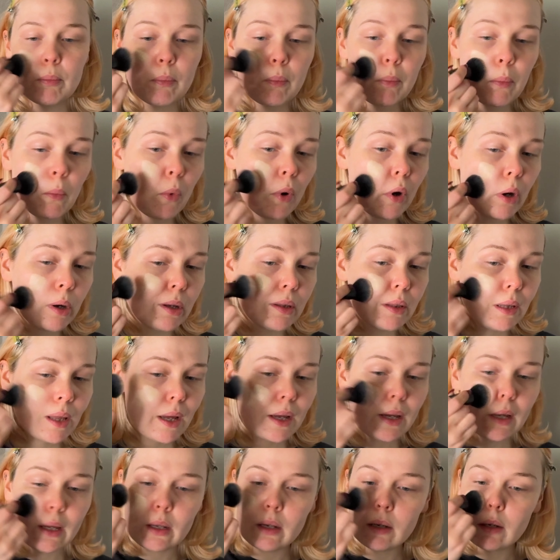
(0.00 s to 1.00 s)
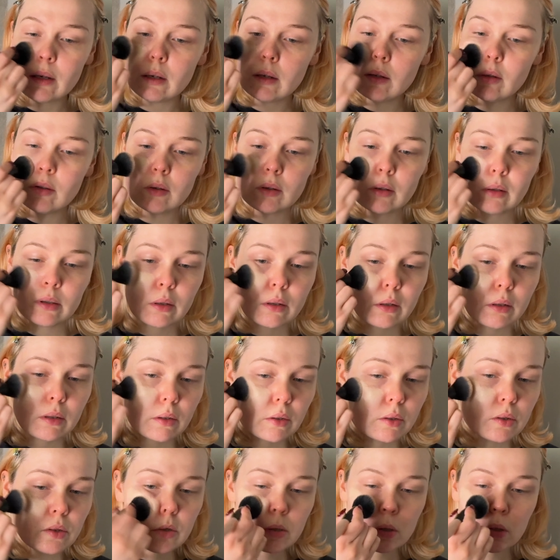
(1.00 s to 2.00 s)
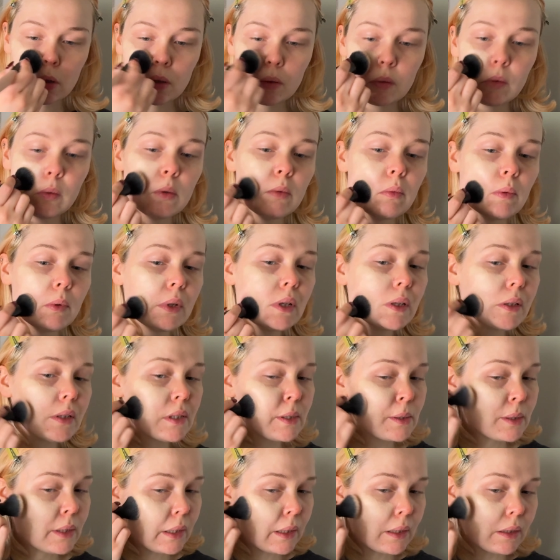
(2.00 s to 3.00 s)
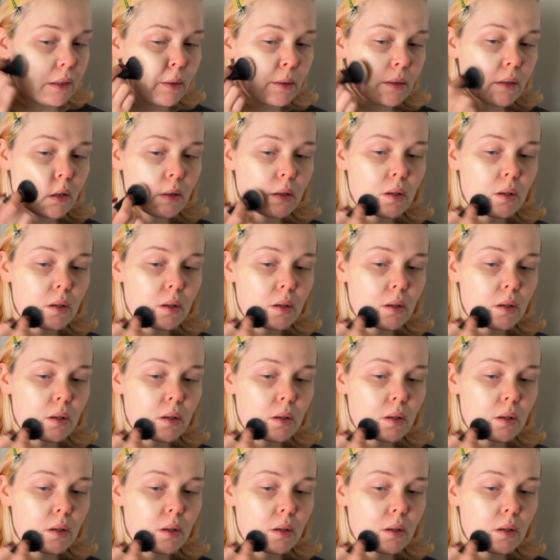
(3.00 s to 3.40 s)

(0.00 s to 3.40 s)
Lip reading: work that in to my skin.